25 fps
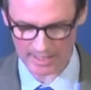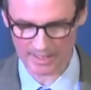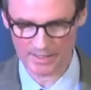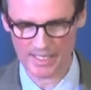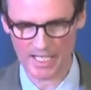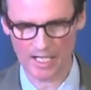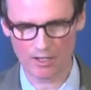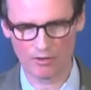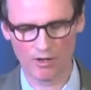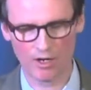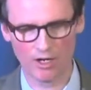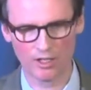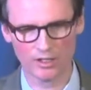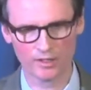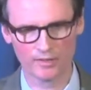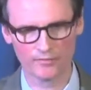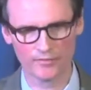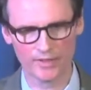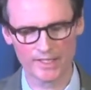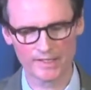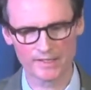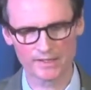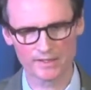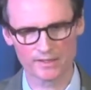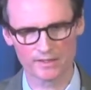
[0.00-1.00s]
how all of
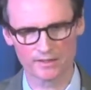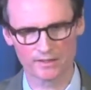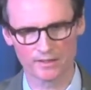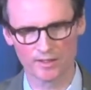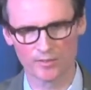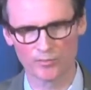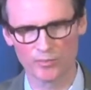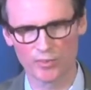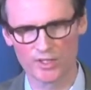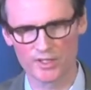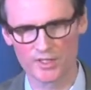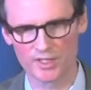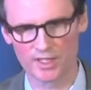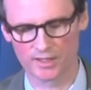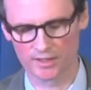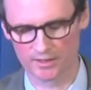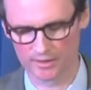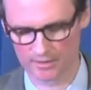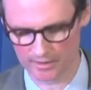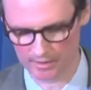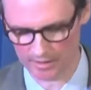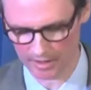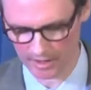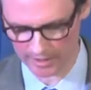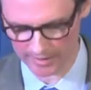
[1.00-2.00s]
us, in
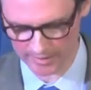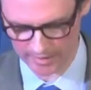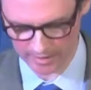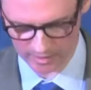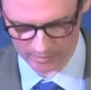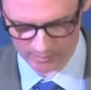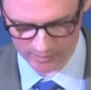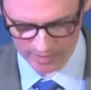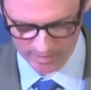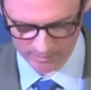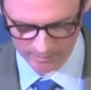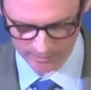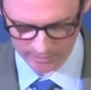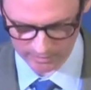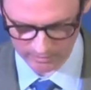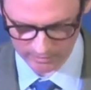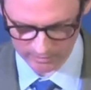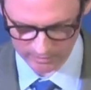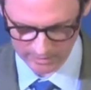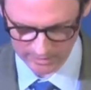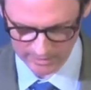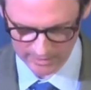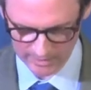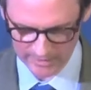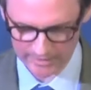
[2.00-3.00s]
particular our young people,
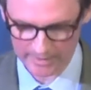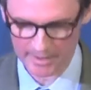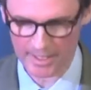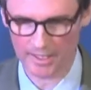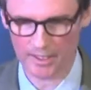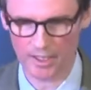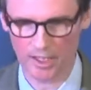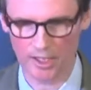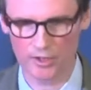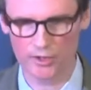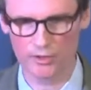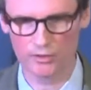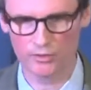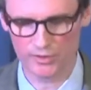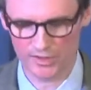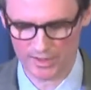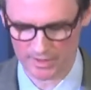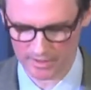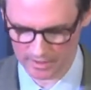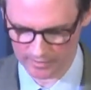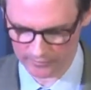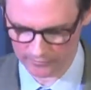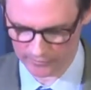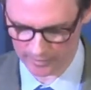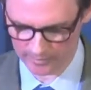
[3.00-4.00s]
get our news and
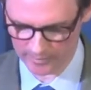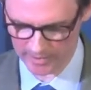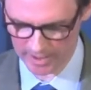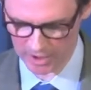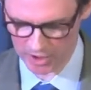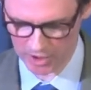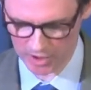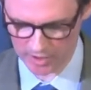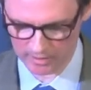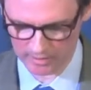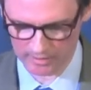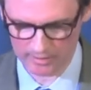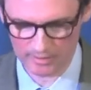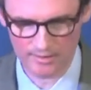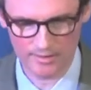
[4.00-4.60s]
information,